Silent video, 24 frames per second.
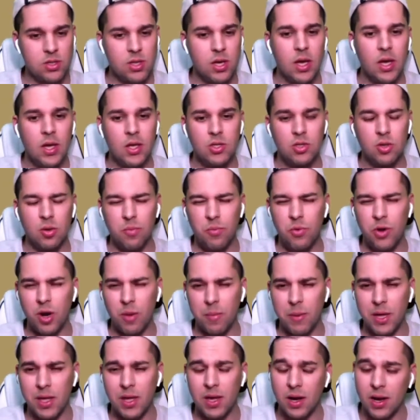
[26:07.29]
So we are
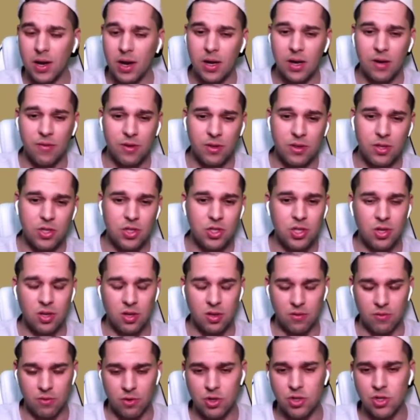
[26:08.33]
making kind of a digital
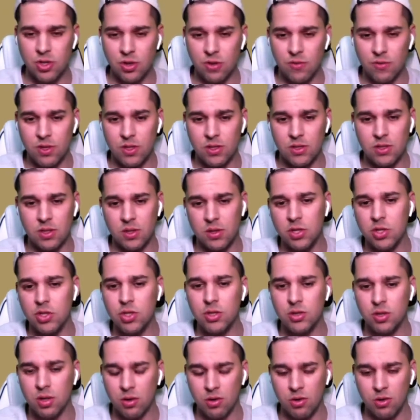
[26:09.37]
version of this, a
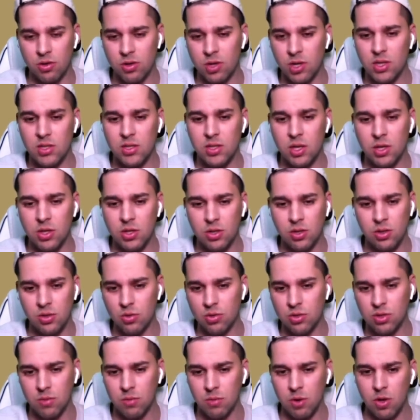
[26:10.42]
digital notarization
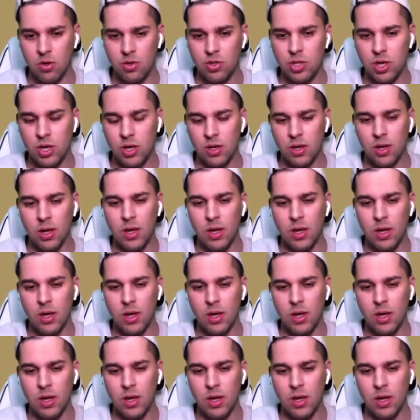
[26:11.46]
using blockchain,